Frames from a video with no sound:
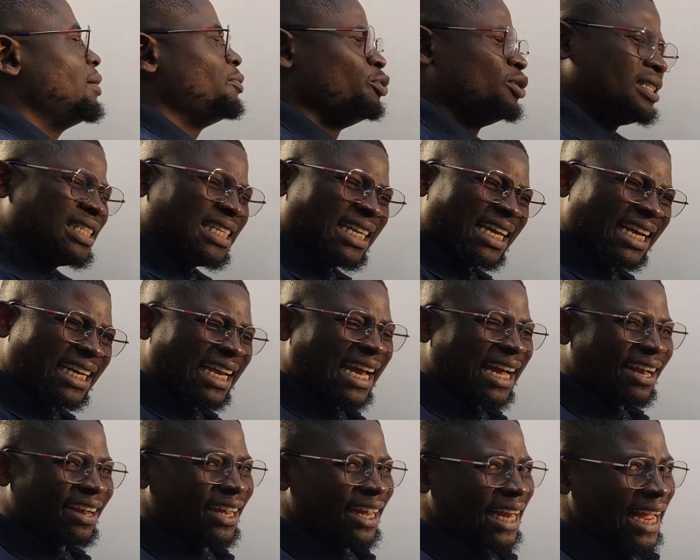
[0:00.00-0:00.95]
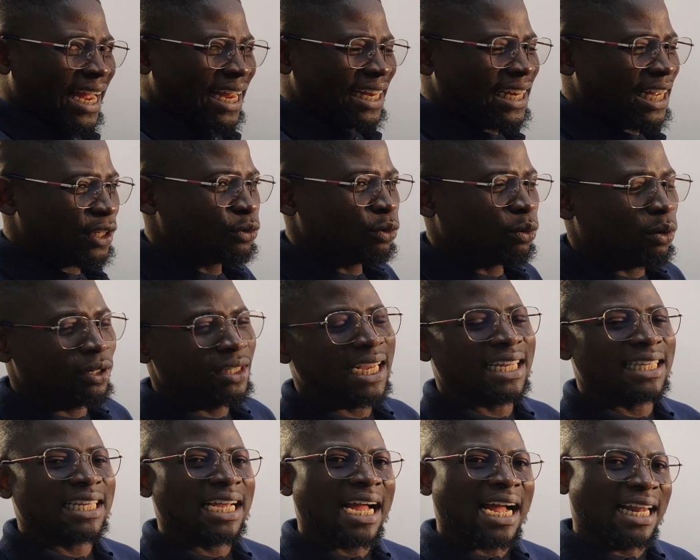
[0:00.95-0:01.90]
we said earlier that what?
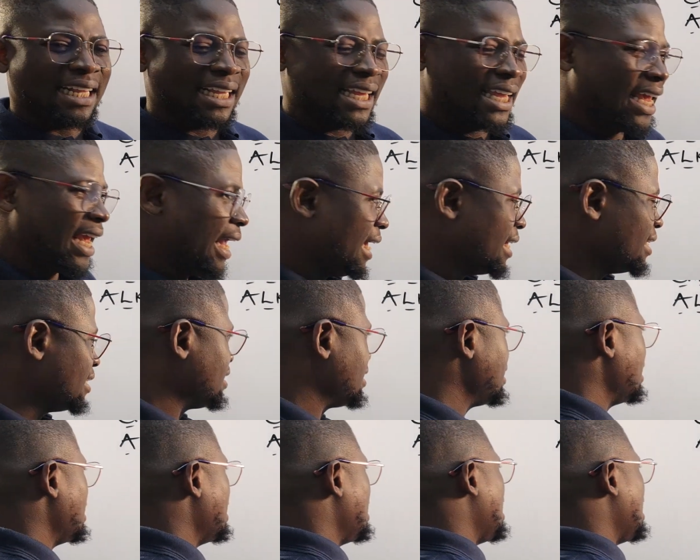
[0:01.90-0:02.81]
That alkanes